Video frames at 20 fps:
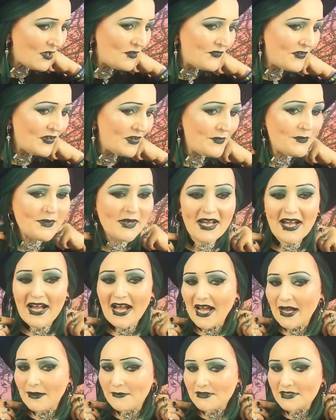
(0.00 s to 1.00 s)
love them.
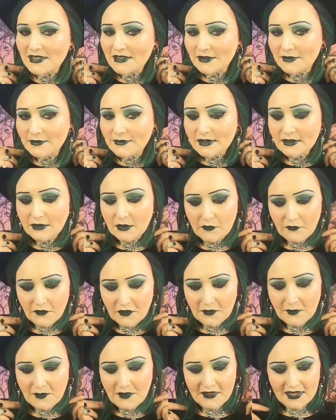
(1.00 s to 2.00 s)
I absolutely love
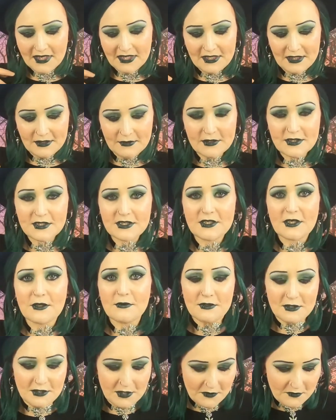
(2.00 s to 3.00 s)
them. Thank you
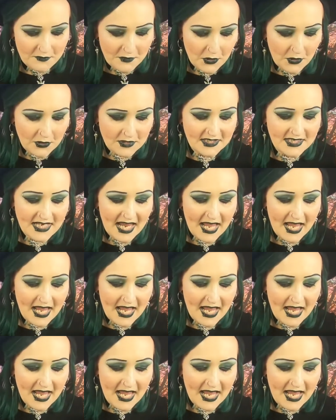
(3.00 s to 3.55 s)
so, so much.